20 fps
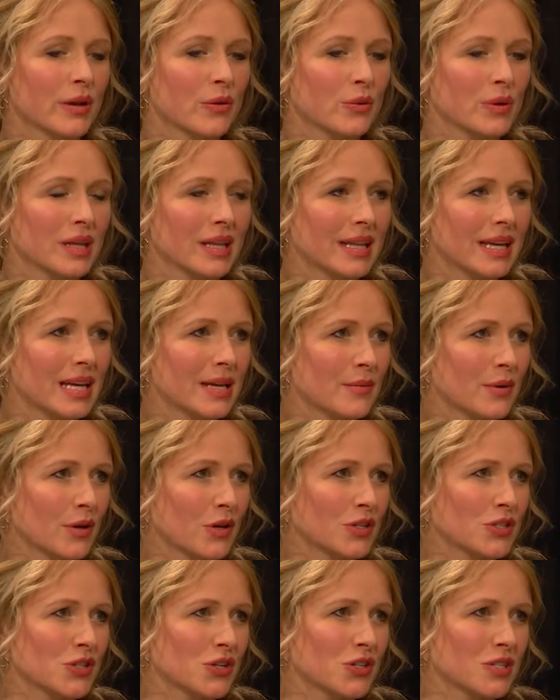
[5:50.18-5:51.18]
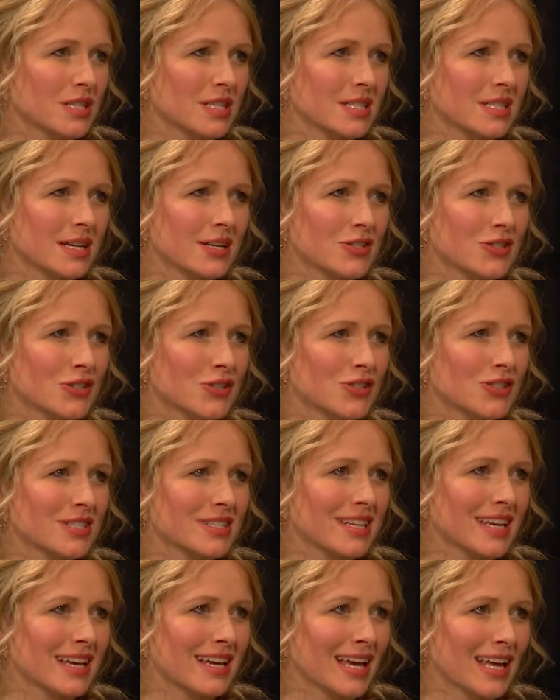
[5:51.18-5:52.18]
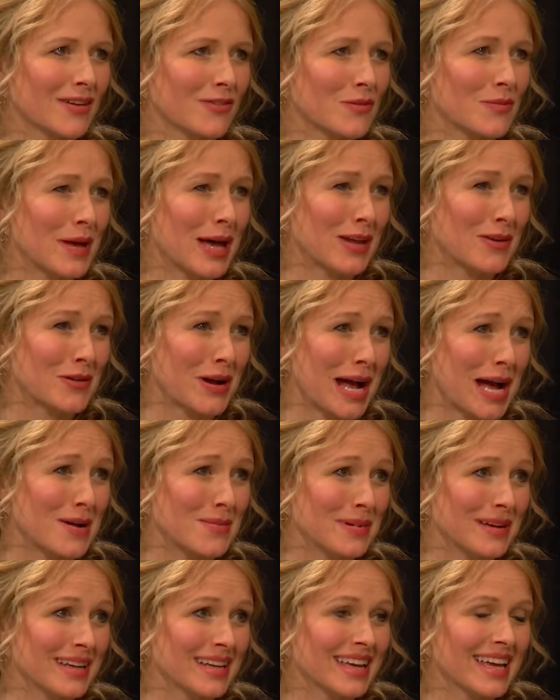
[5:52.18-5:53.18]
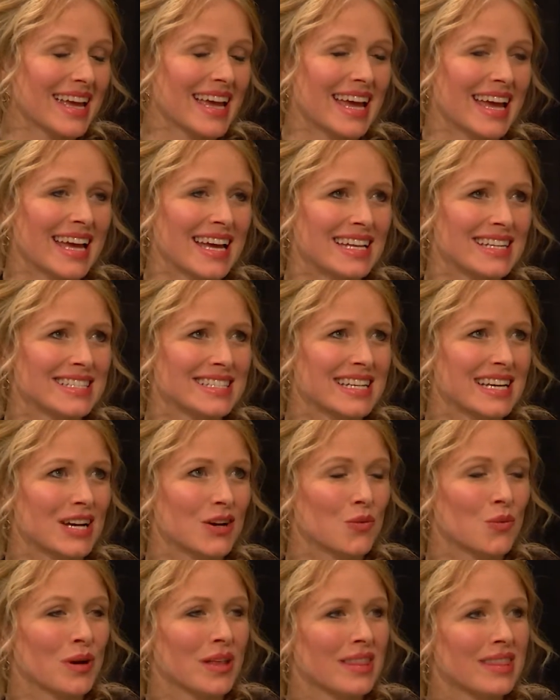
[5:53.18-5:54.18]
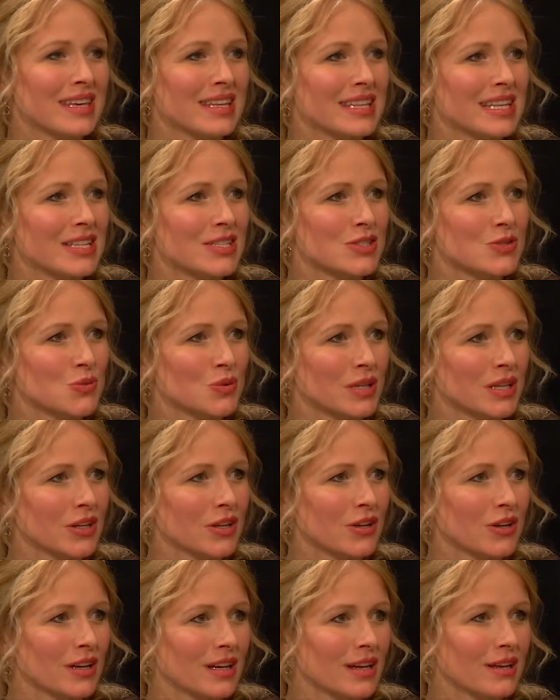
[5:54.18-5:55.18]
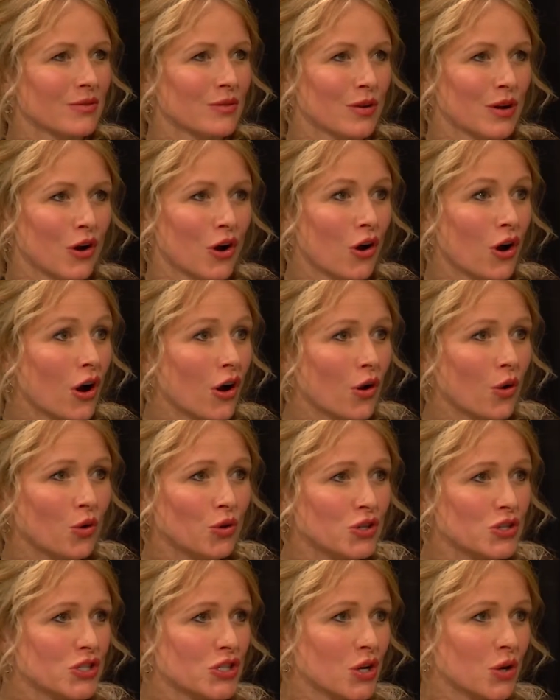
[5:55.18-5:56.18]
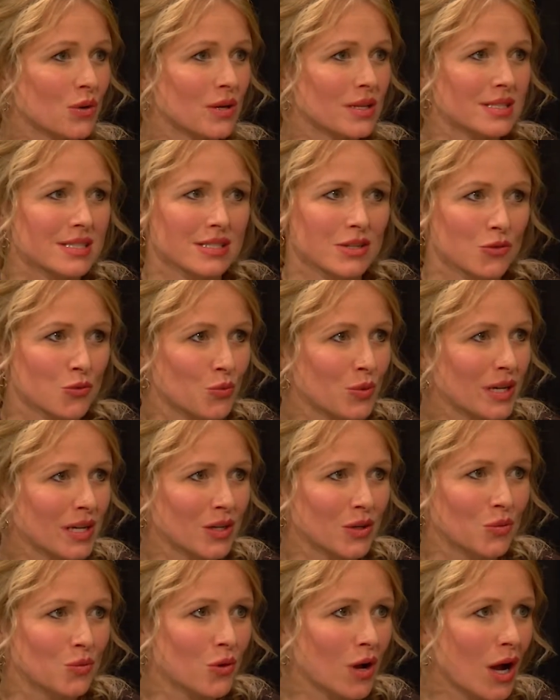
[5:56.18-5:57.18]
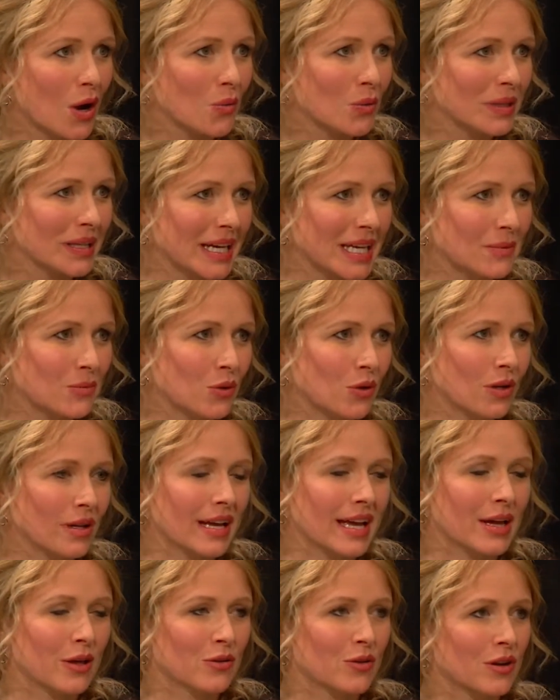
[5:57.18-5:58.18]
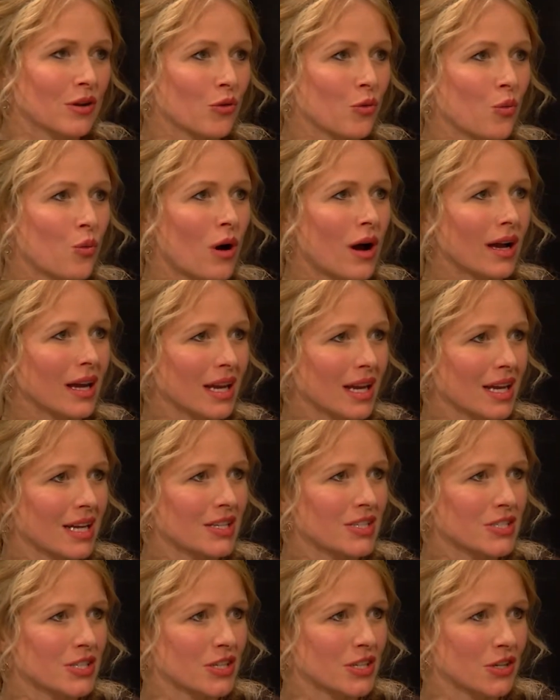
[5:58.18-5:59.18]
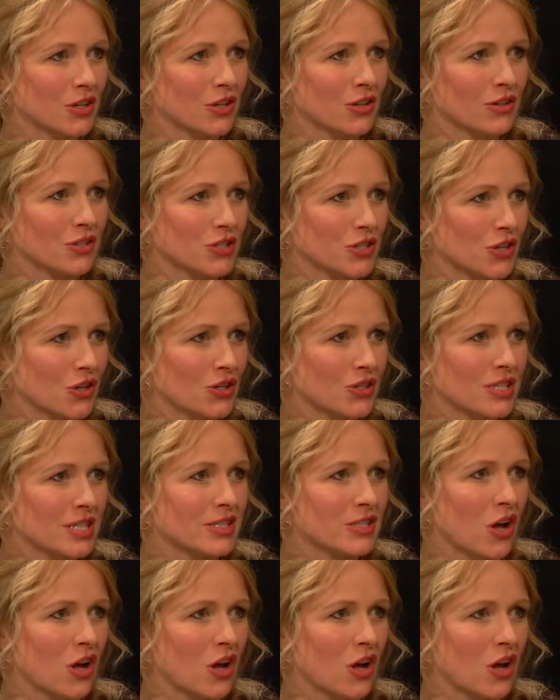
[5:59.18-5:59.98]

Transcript: really like about your church, because churches get kind of a bad rap, and one thing that's really, in our whole show, it's real, raw, relatable, and walking into your church, it's